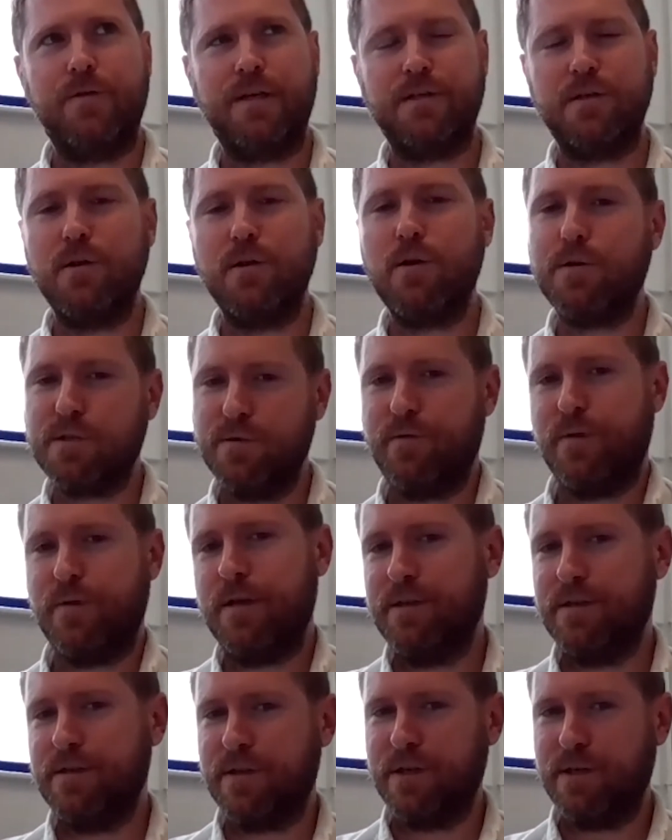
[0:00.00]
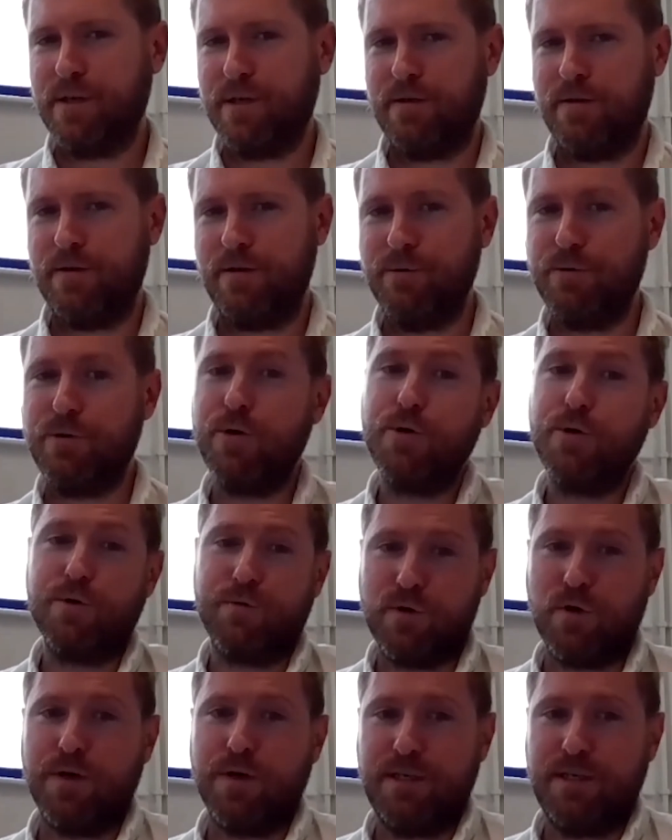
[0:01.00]
there's lots of things that you could
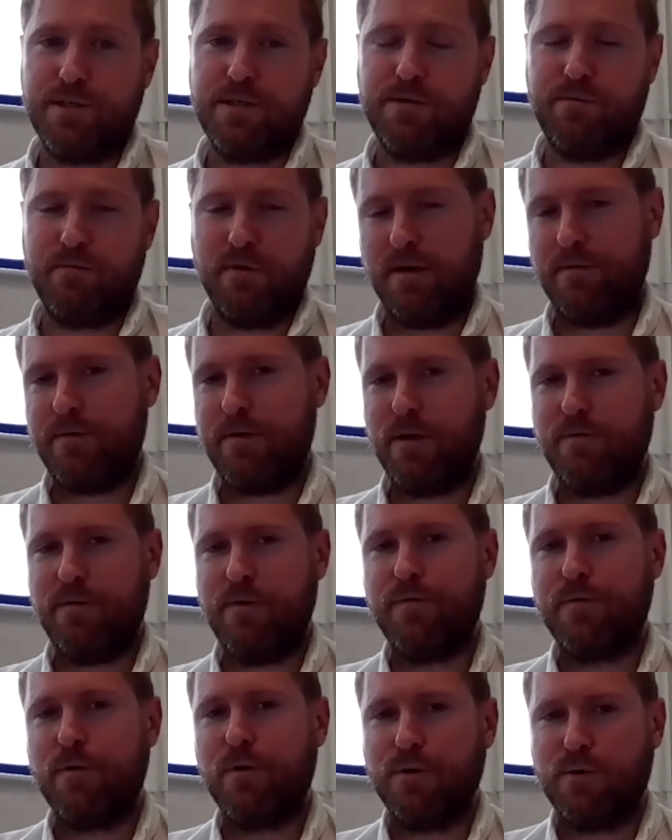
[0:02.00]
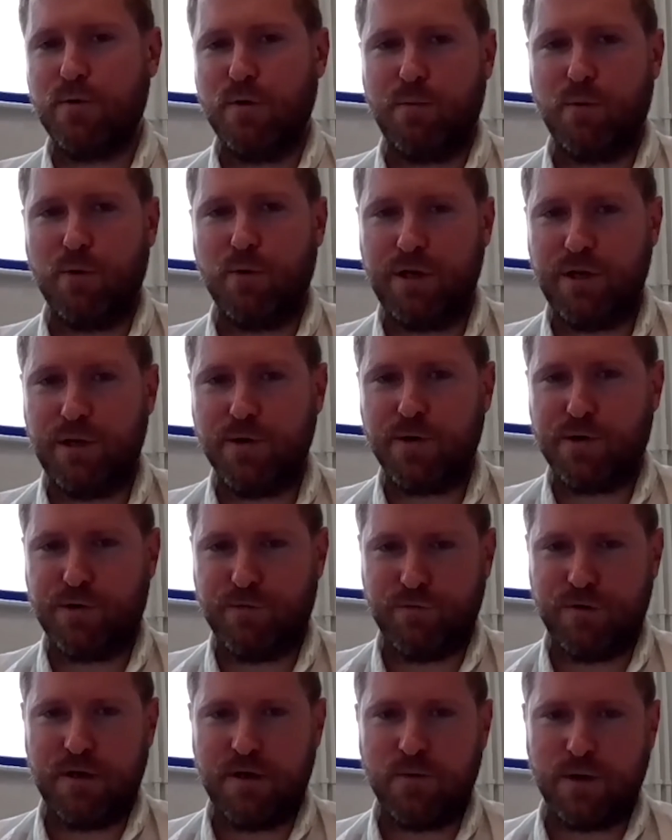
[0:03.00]
have gone into, right? If you've gotten to a point in your
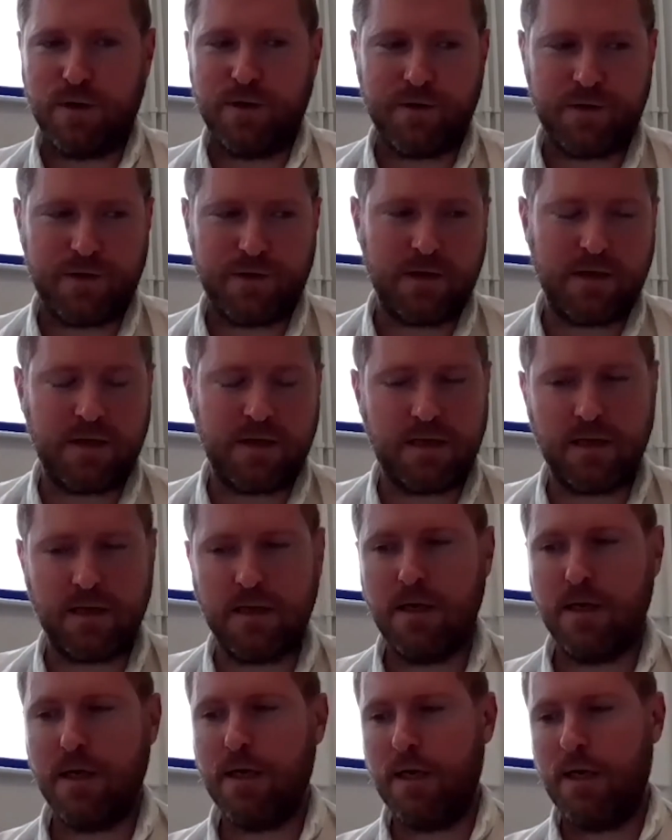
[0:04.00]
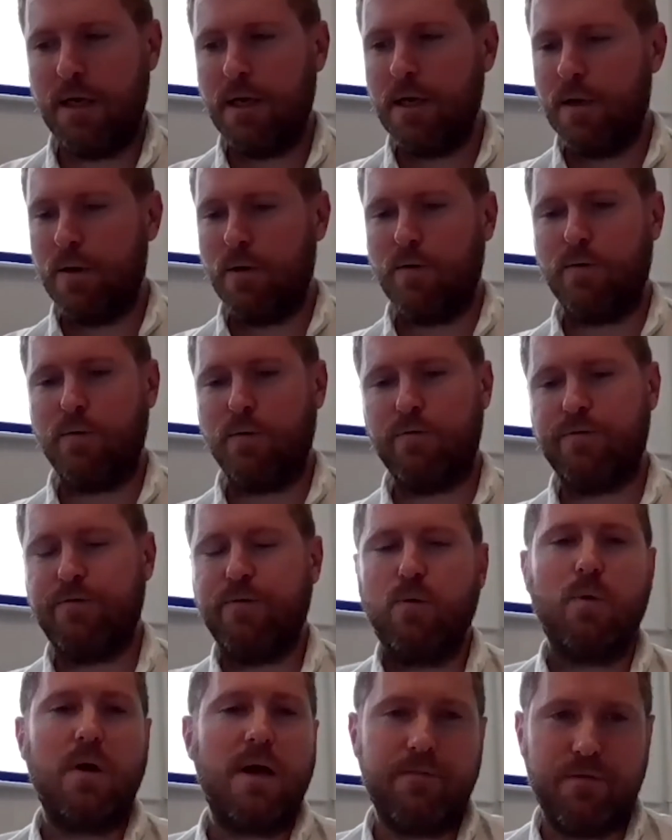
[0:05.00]
career where you're thinking,
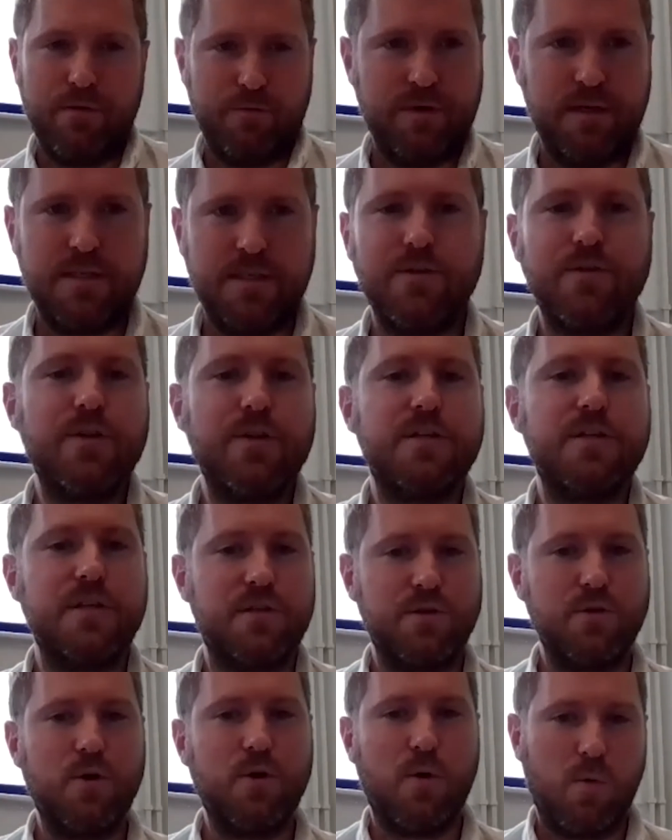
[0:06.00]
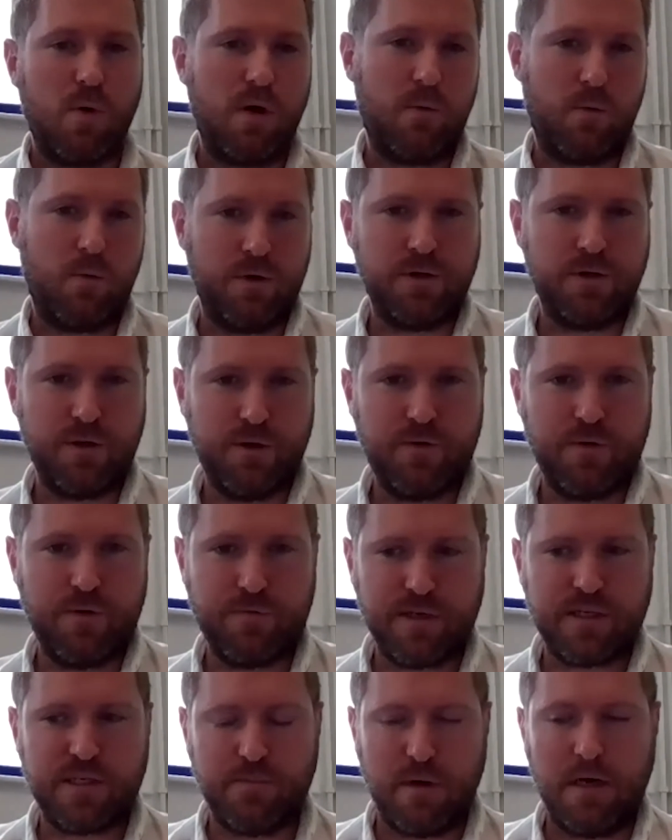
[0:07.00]
for whatever reason, this is not what I want to do for the
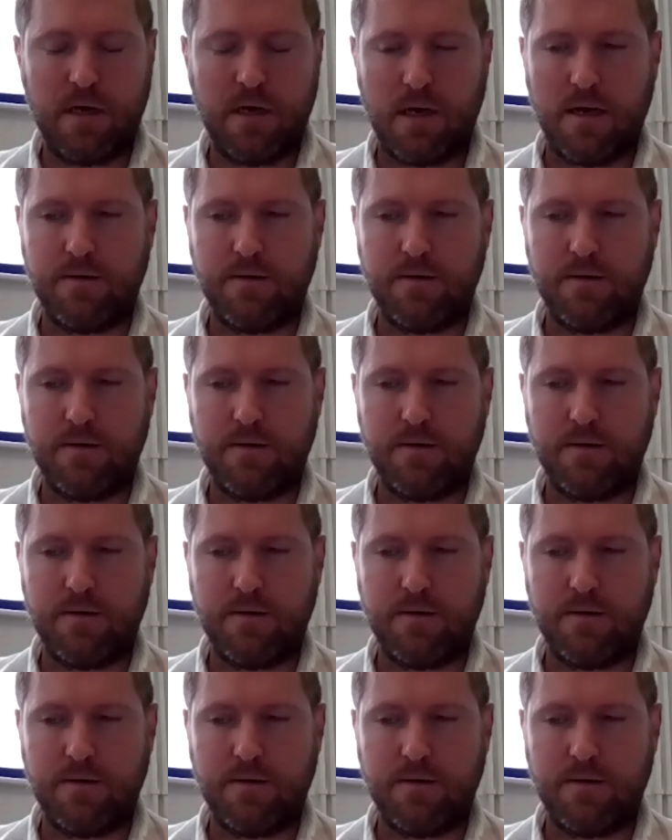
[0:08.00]
rest of my